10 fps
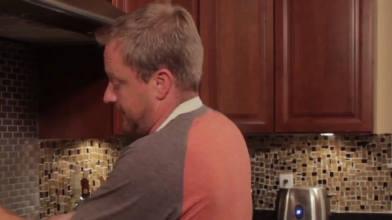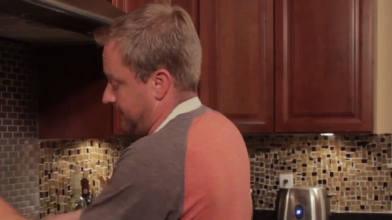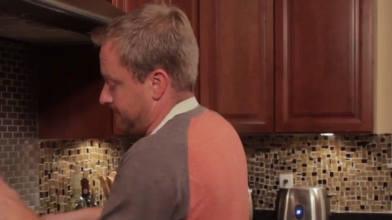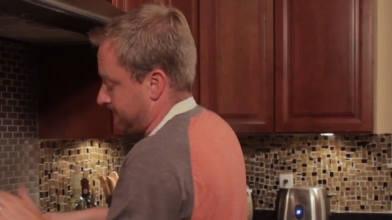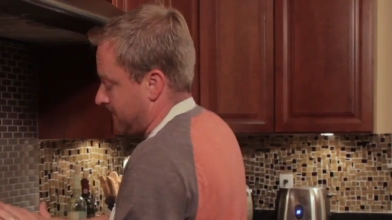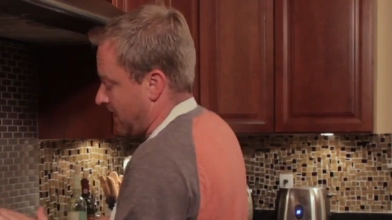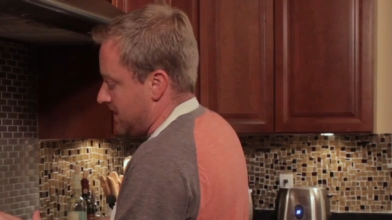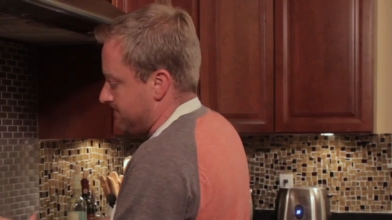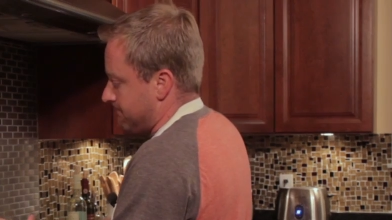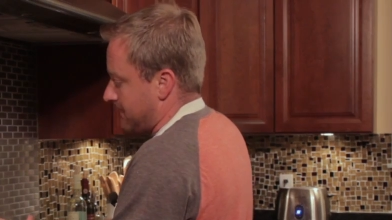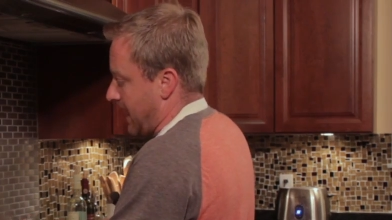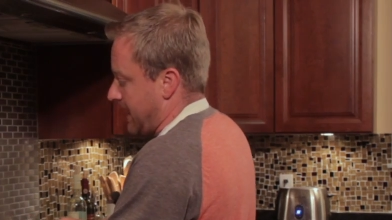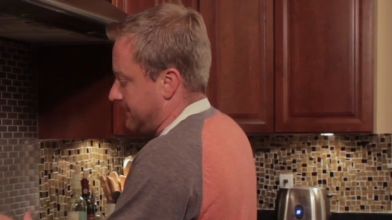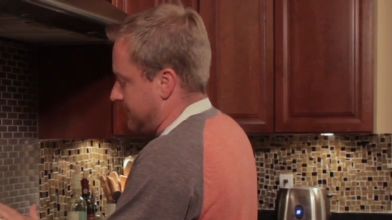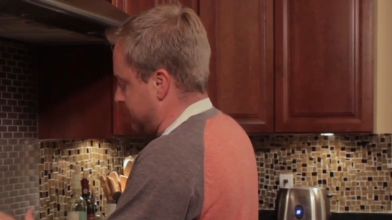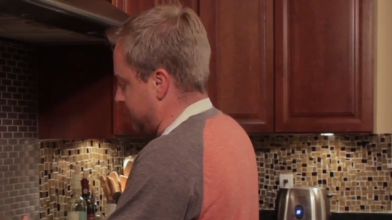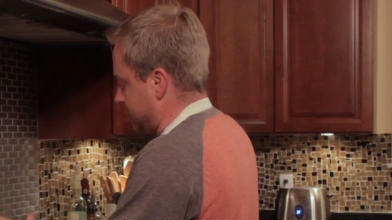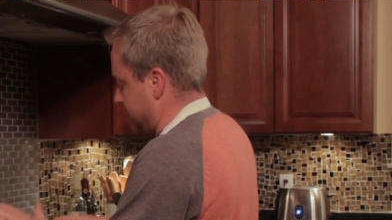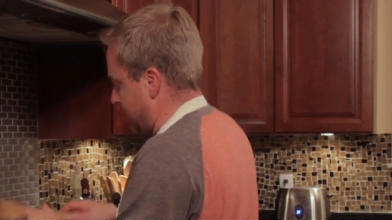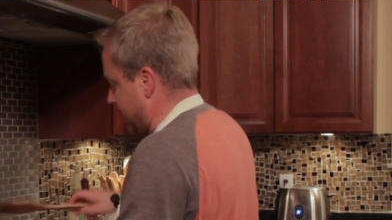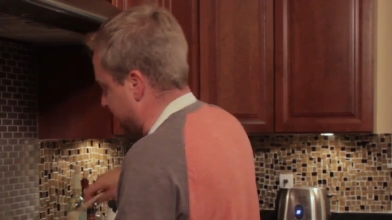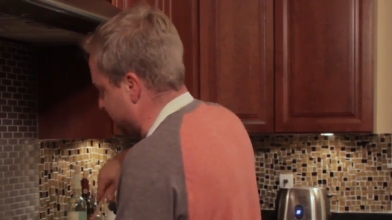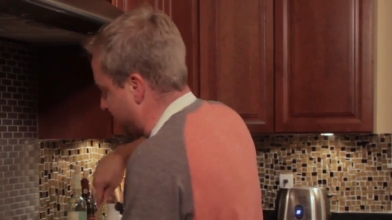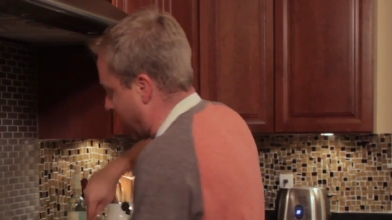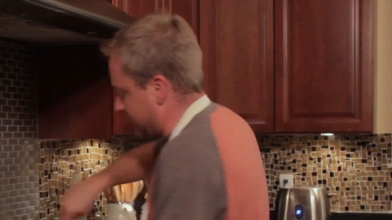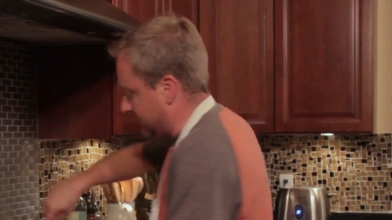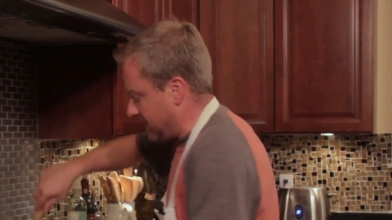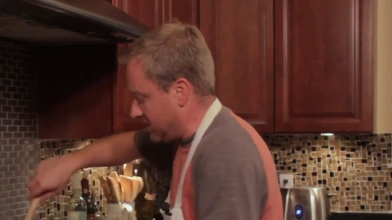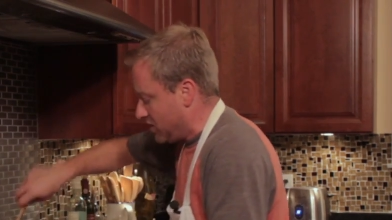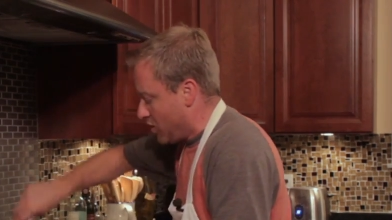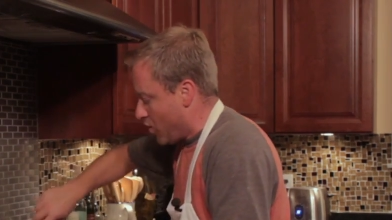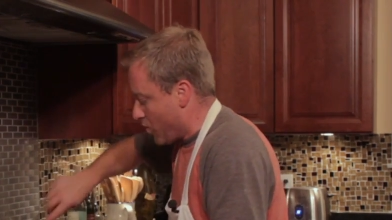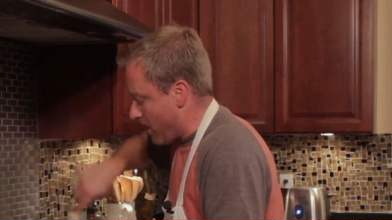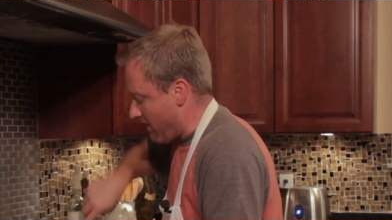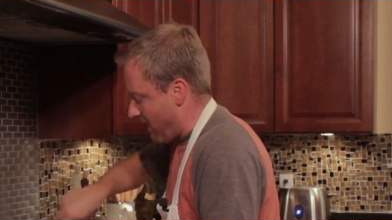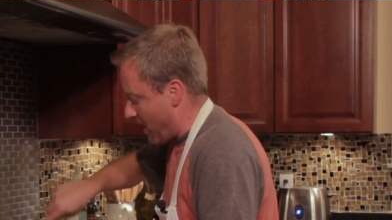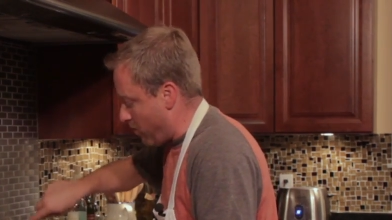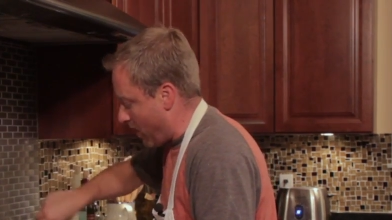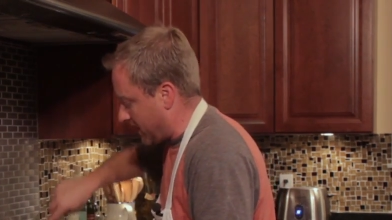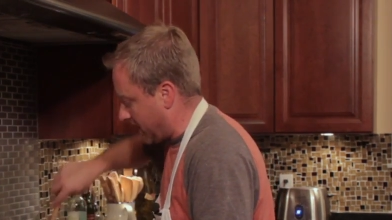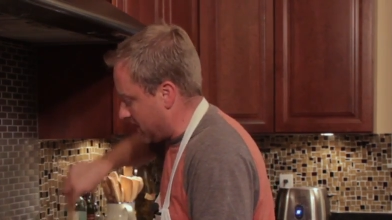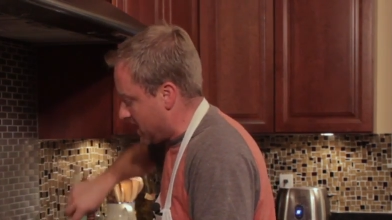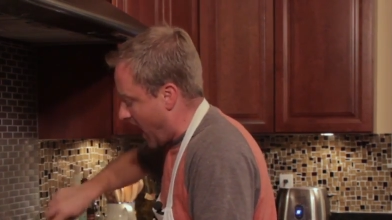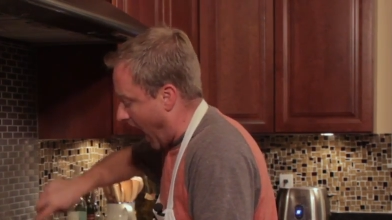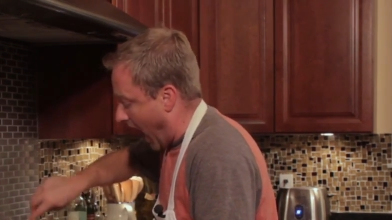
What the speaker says: it, and this is exactly where I want it.